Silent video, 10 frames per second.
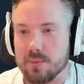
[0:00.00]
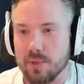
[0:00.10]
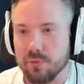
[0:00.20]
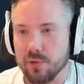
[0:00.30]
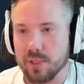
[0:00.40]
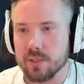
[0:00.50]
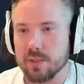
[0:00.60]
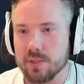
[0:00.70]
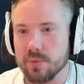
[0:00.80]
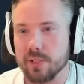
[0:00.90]
While 4-gun
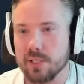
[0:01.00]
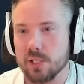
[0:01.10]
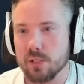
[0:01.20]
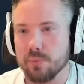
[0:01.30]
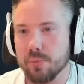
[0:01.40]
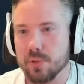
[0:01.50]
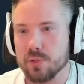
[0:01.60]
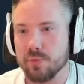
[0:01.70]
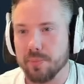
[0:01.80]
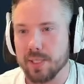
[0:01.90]
turrets were initially proposed
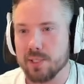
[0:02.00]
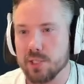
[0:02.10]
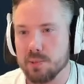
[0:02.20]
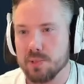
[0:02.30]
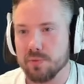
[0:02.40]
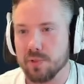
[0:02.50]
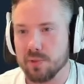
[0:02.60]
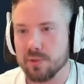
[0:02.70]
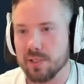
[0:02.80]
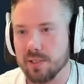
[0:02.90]
for battleships of the
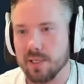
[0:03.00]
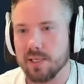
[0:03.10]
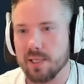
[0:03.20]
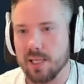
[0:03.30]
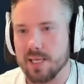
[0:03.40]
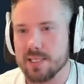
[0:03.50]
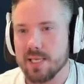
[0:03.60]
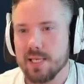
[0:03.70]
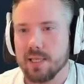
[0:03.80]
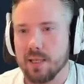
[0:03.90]
North Carolina class,
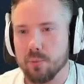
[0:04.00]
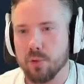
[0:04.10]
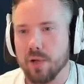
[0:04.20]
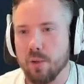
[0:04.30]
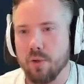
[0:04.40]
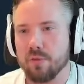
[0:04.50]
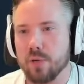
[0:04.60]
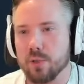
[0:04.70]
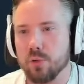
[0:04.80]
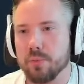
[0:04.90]
they were, however,
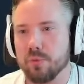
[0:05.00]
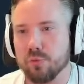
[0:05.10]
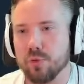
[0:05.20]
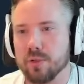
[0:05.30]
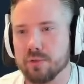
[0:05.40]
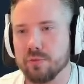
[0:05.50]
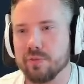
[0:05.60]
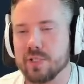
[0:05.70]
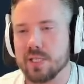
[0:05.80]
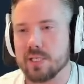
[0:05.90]
equipped with
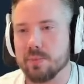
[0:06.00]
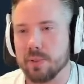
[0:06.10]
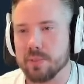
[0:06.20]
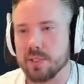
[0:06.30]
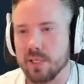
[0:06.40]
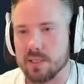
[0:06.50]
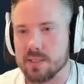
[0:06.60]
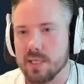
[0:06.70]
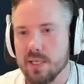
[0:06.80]
356mm guns.